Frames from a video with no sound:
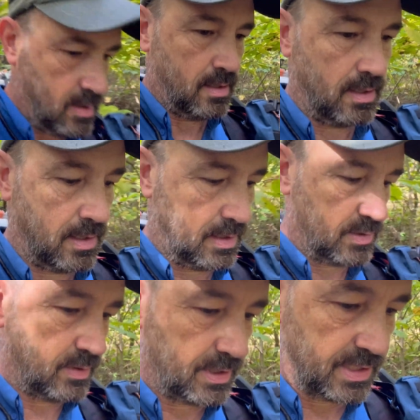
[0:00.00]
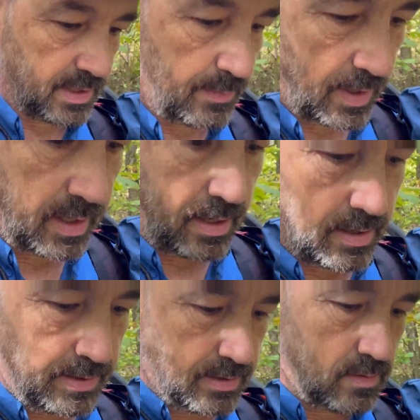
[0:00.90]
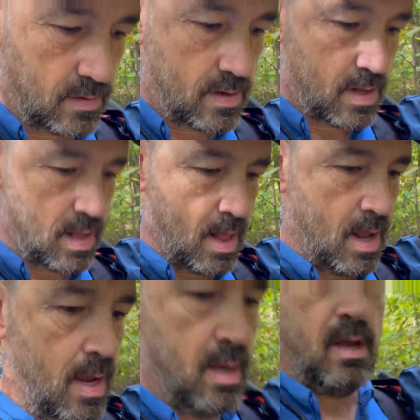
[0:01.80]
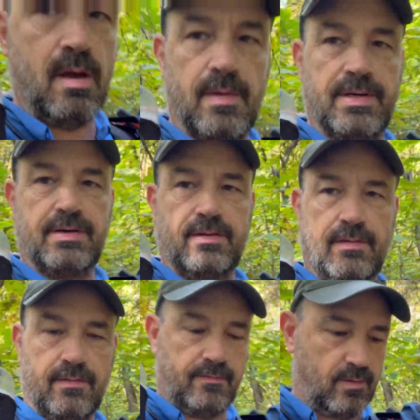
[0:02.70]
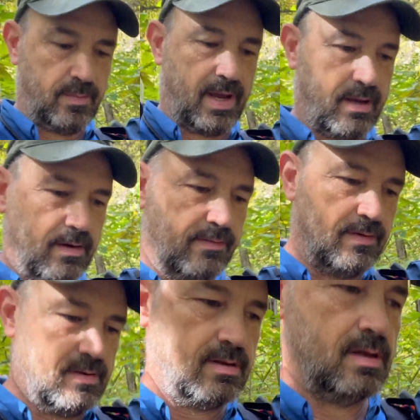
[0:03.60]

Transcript: and it's really steep right here, so I'm gonna turn the phone back off.